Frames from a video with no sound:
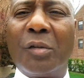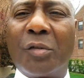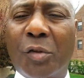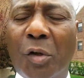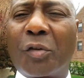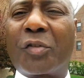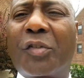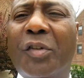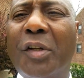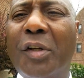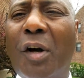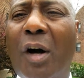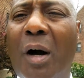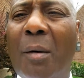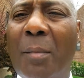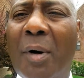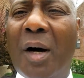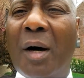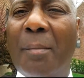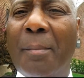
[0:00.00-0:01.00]
Justine
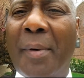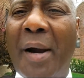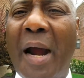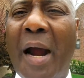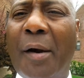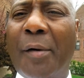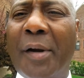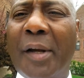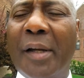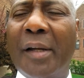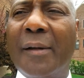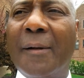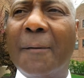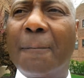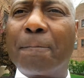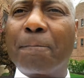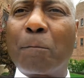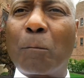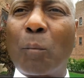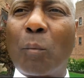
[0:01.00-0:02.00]
Armand married
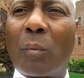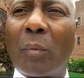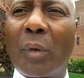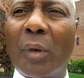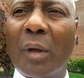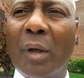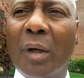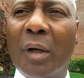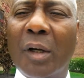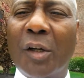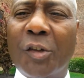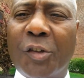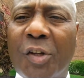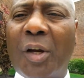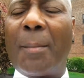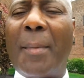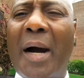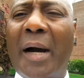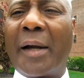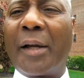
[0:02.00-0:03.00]

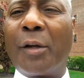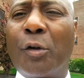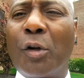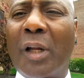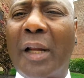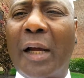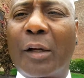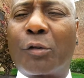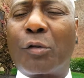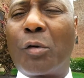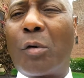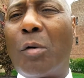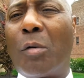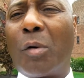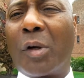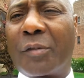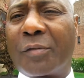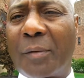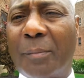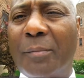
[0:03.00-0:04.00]
Jean-Marie de la Tour,
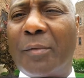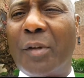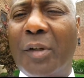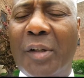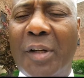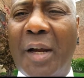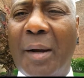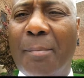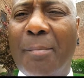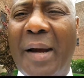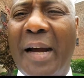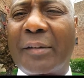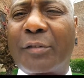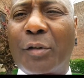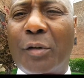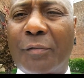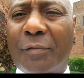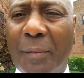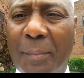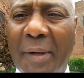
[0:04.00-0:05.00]
who was from the
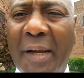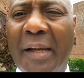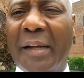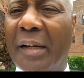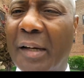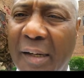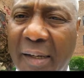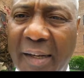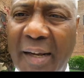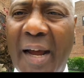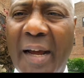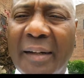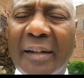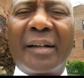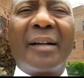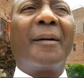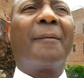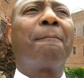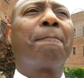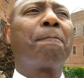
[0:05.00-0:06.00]
ambassador from Haiti to
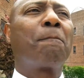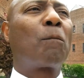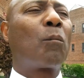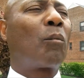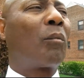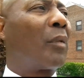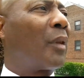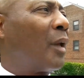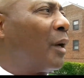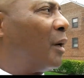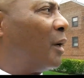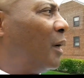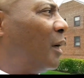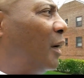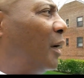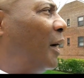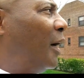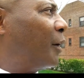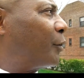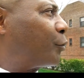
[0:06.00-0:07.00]
Canada.
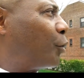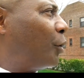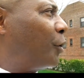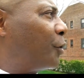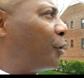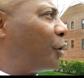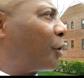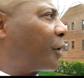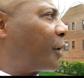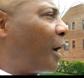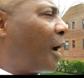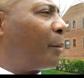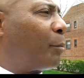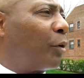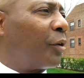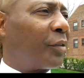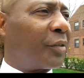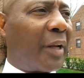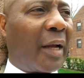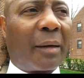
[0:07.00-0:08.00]
Antonio
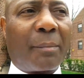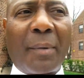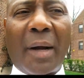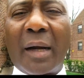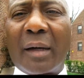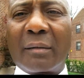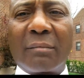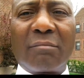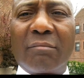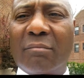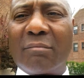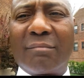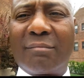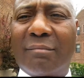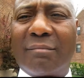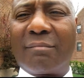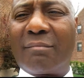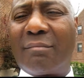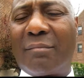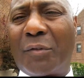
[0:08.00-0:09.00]
Cable is like
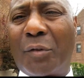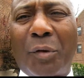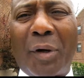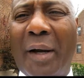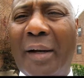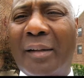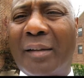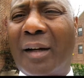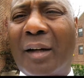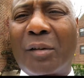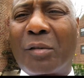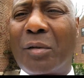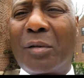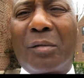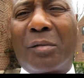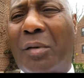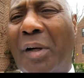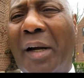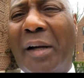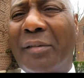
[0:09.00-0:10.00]
my granduncle,
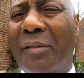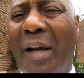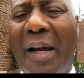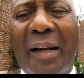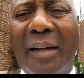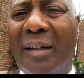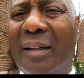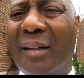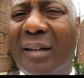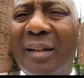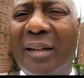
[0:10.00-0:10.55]
granddad.